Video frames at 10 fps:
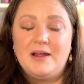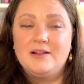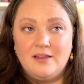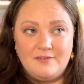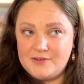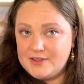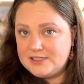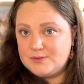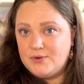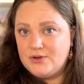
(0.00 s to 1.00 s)
I loved
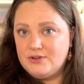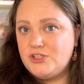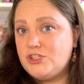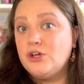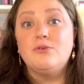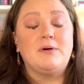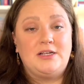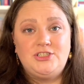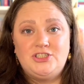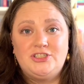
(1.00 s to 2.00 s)
this book so
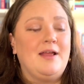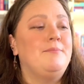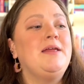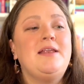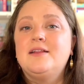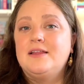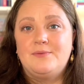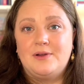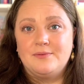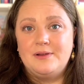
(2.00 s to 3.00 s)
much. I immediately
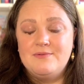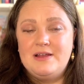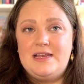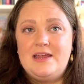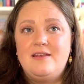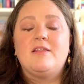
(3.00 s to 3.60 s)
want to reread it.